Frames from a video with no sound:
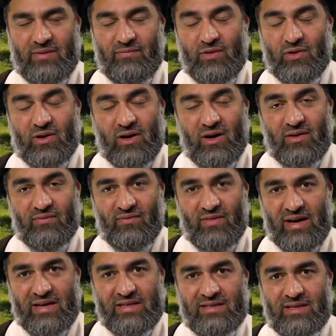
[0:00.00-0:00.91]
If you can't
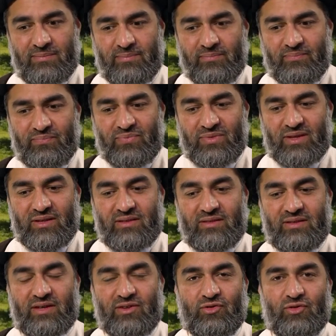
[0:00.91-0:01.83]
find them,
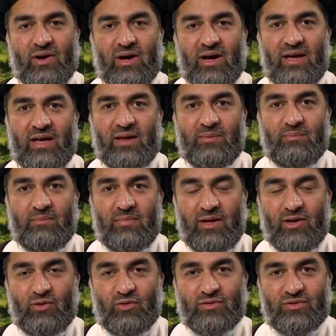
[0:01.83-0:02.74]
then try and
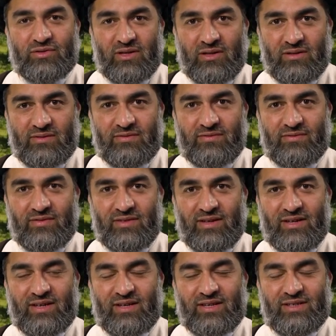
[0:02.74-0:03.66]
make yourself
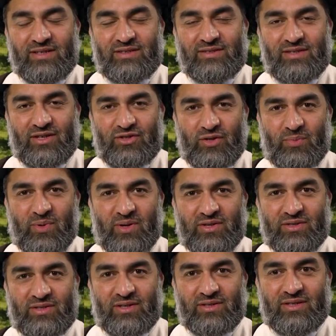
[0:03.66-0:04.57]
such a
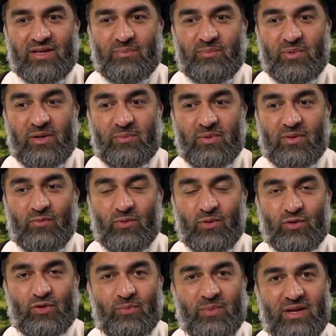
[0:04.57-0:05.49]
person that people
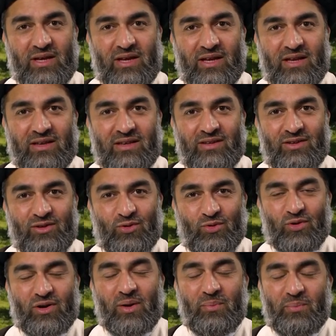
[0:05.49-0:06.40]
want to be in
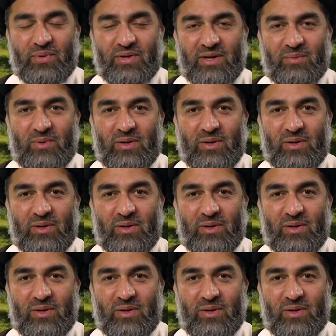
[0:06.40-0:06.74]
your company.